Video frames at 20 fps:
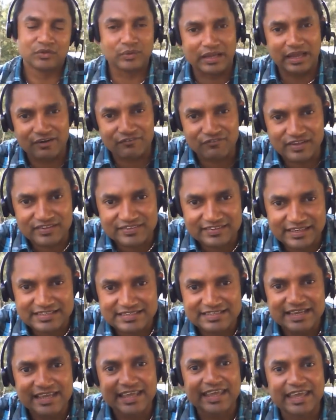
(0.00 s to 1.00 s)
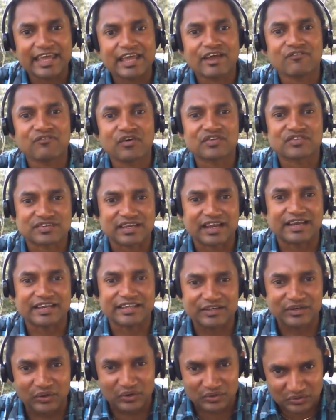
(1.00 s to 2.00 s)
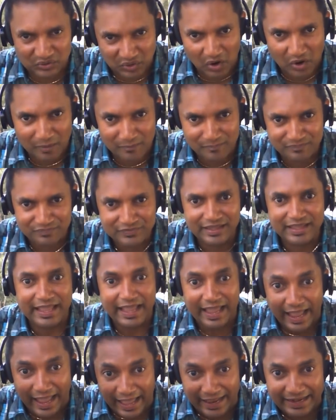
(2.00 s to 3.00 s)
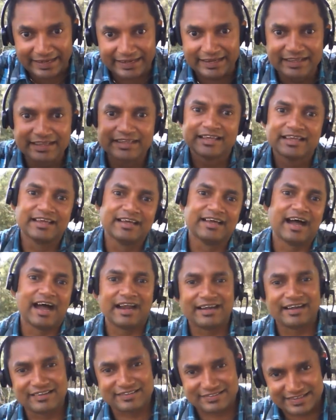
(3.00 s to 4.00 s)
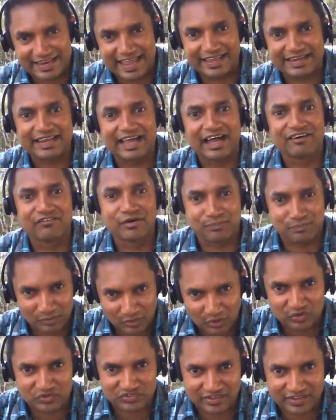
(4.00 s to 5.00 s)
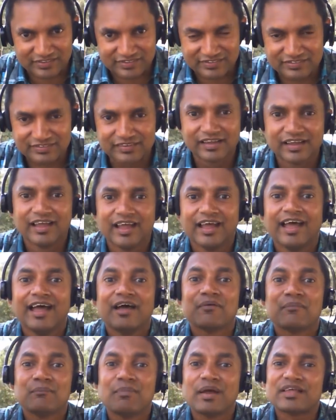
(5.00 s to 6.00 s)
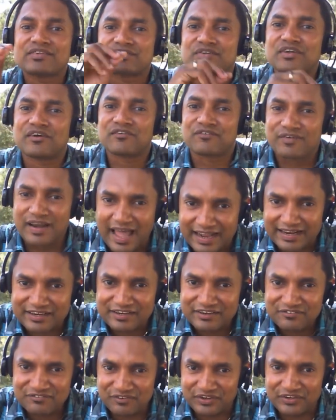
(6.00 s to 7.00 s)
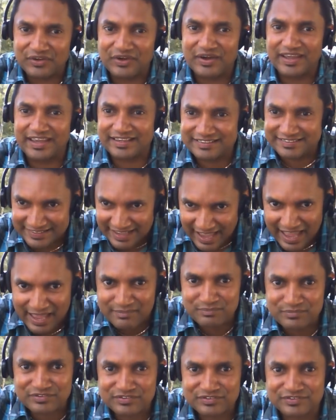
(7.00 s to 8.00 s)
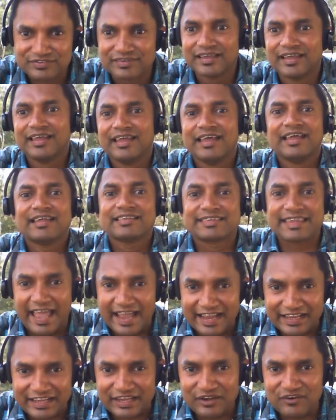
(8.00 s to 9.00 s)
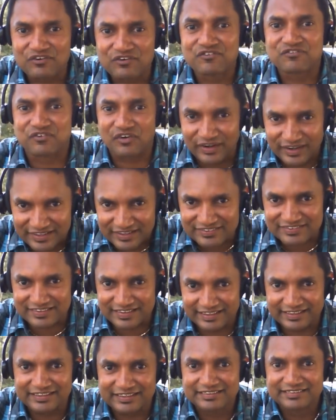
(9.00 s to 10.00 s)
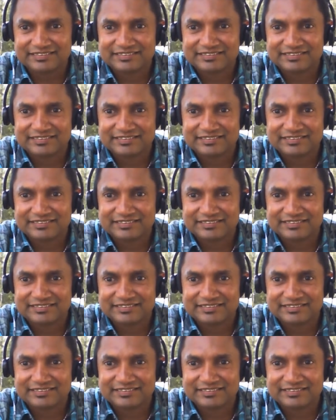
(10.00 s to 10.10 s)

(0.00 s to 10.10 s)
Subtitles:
You can visit a4study.com and understand our process. Best of luck for your exams. Thank you for listening.